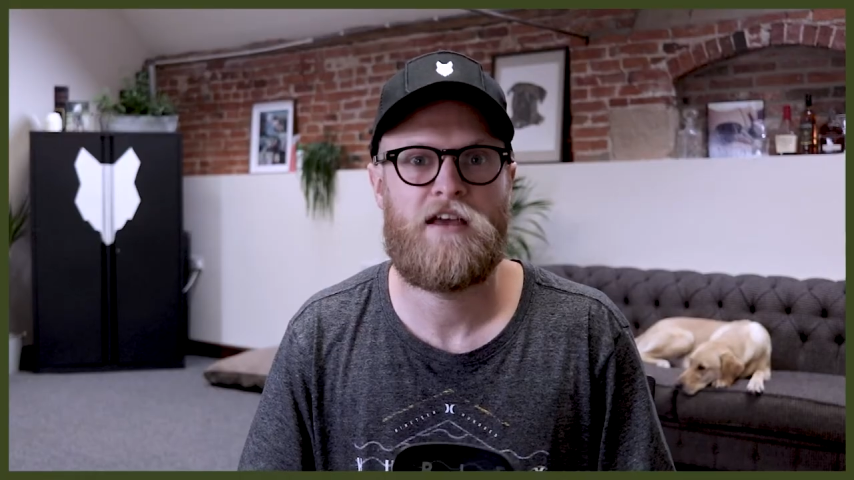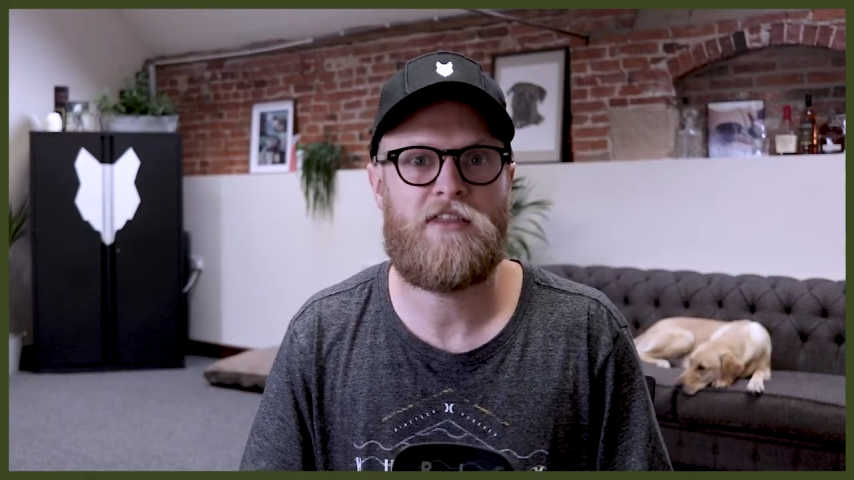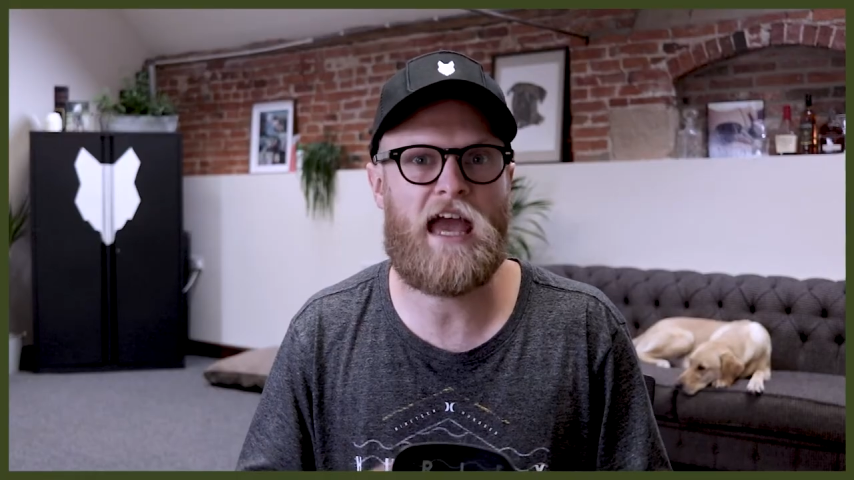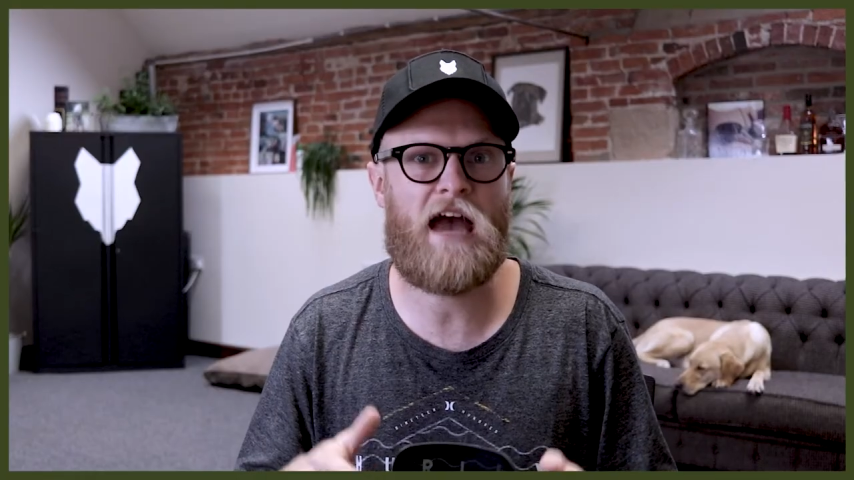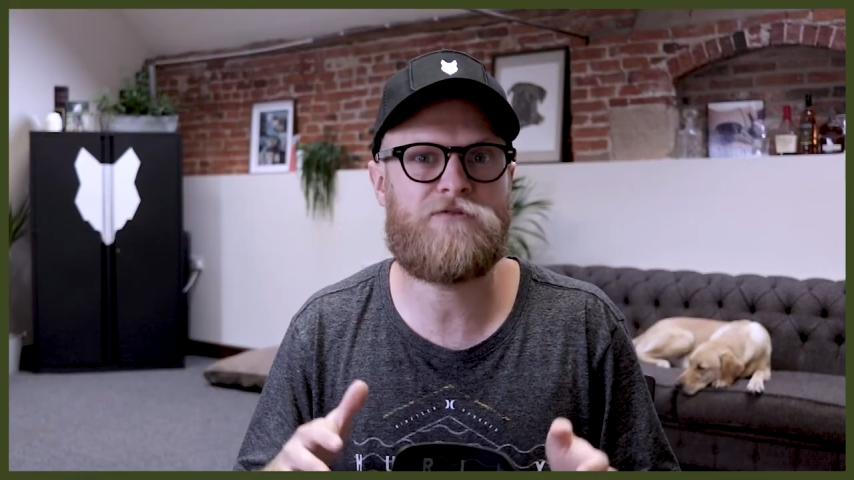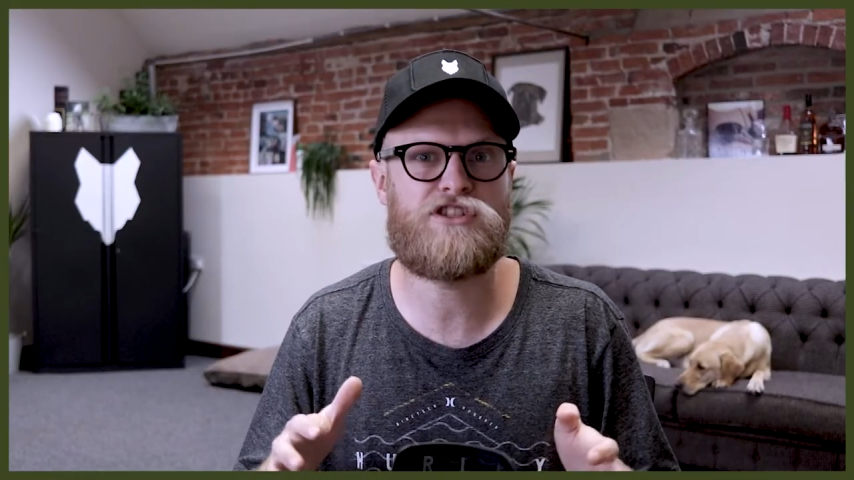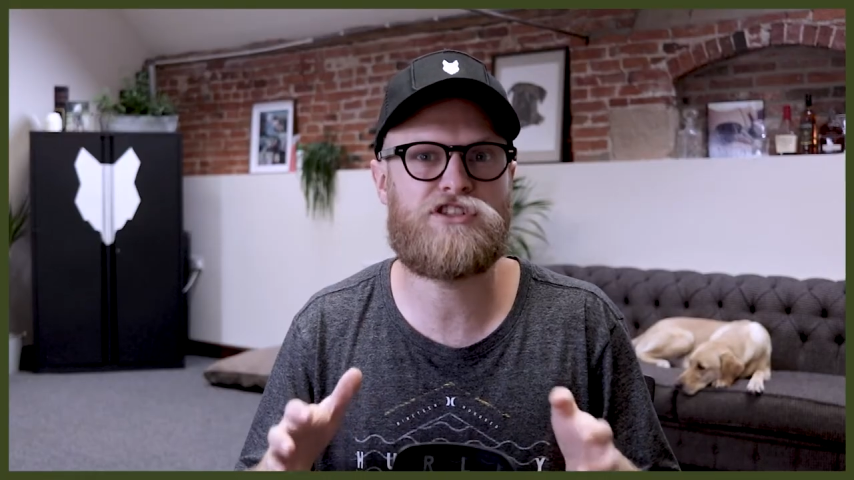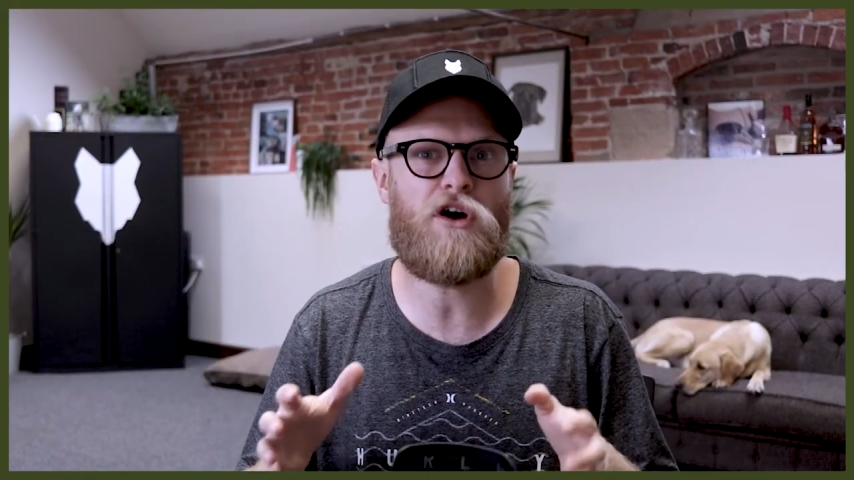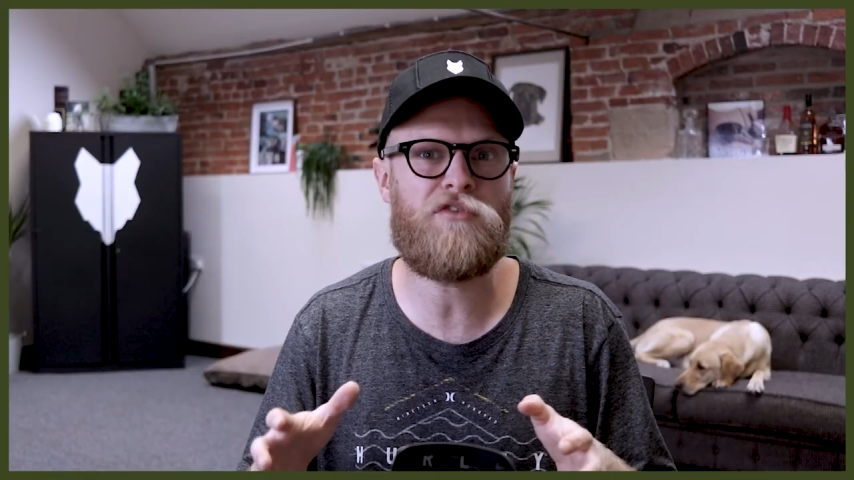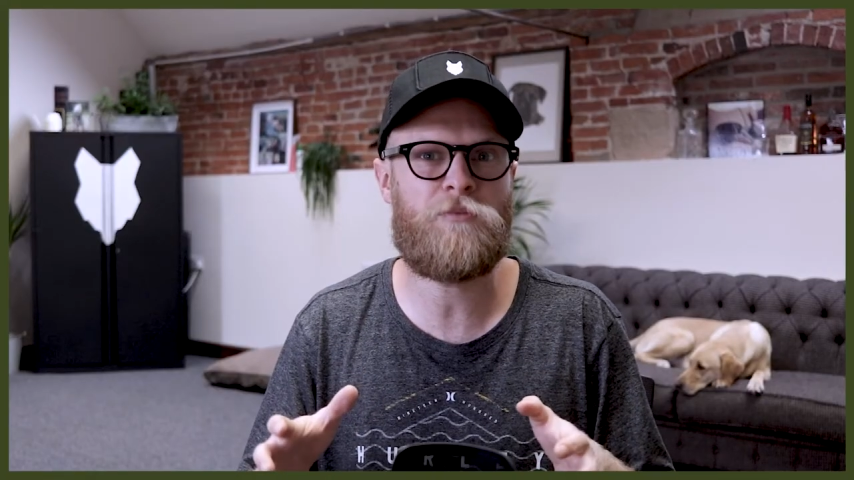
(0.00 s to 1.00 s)
They have
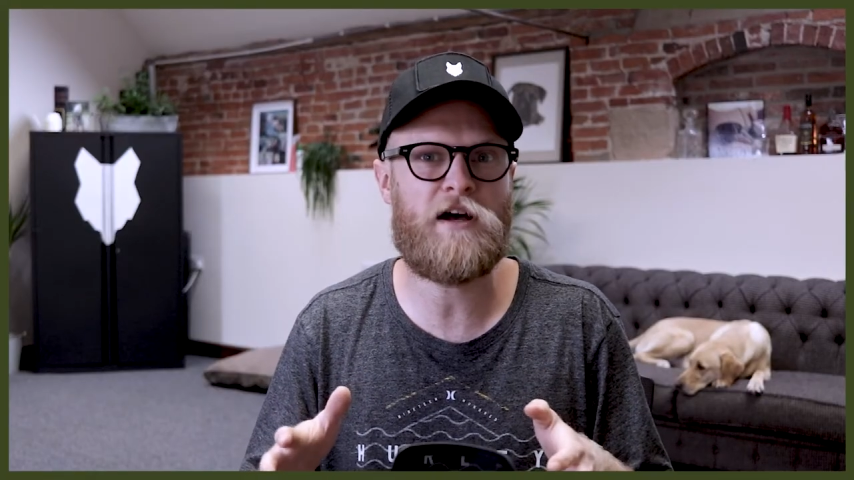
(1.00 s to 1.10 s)
soft